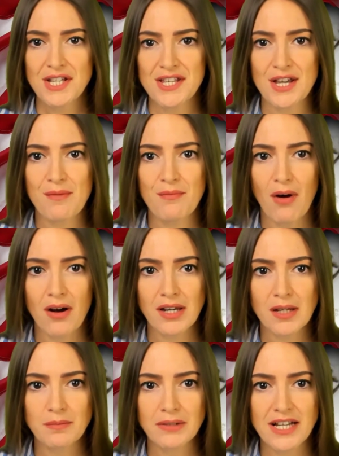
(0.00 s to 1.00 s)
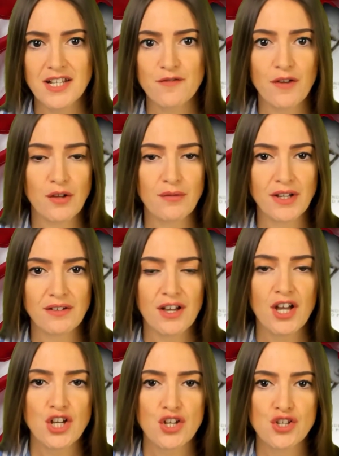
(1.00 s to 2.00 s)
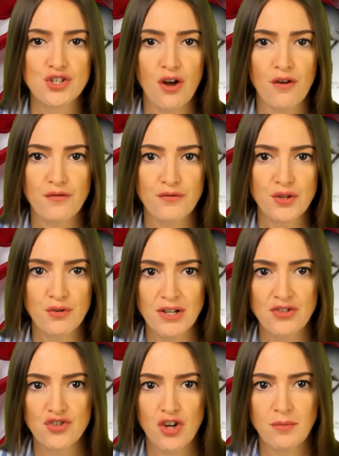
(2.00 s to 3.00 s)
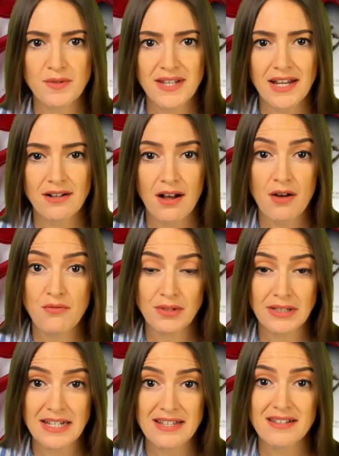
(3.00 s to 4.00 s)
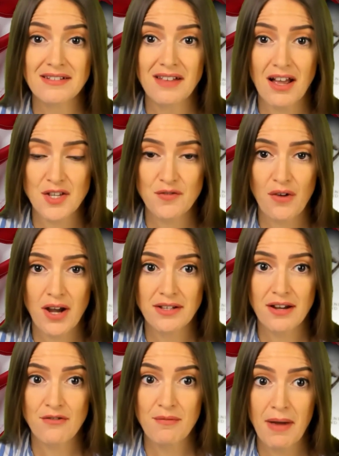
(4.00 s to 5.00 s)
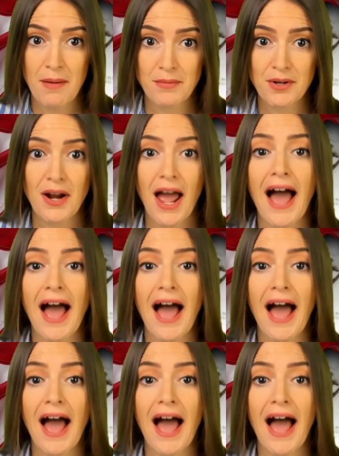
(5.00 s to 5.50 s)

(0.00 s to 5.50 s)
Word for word: the marketplace following the soft US jobs data released last Friday, remember,